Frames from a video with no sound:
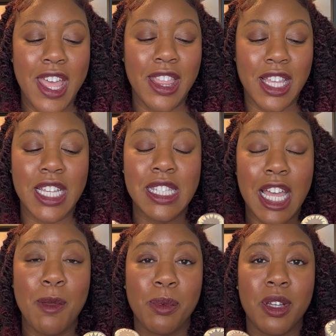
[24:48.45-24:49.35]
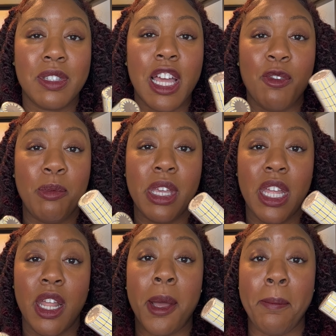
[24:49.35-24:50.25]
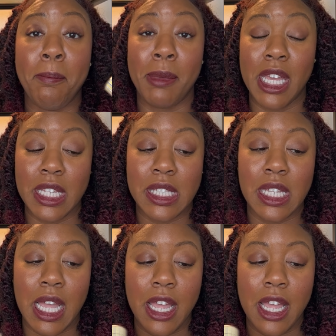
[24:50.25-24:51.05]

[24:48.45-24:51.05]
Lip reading: these light bulbs have been amazing.